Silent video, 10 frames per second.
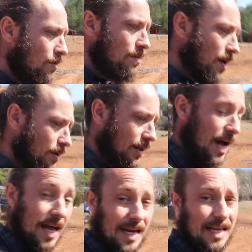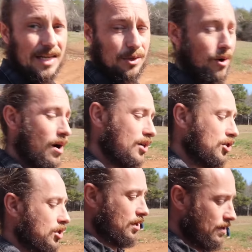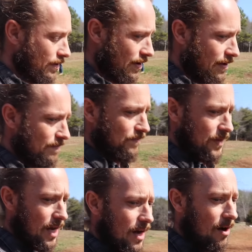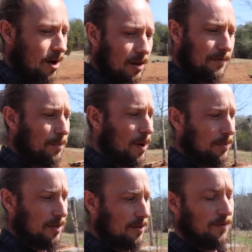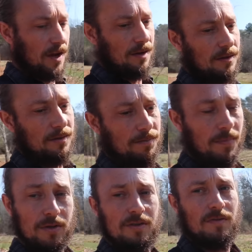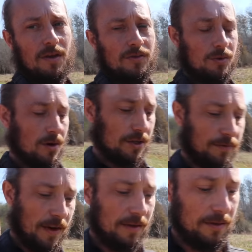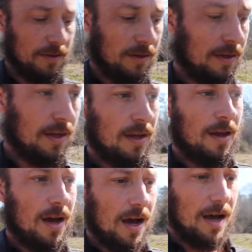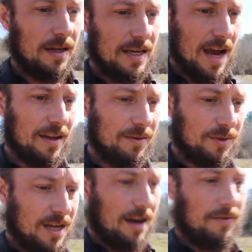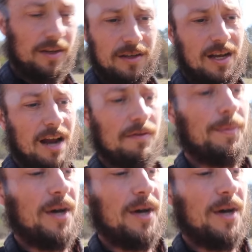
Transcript: We barely got any squash. Uh, all of the pumpkins failed. Most of the other squash failed. Uh, yeah, it was kind of a kind of a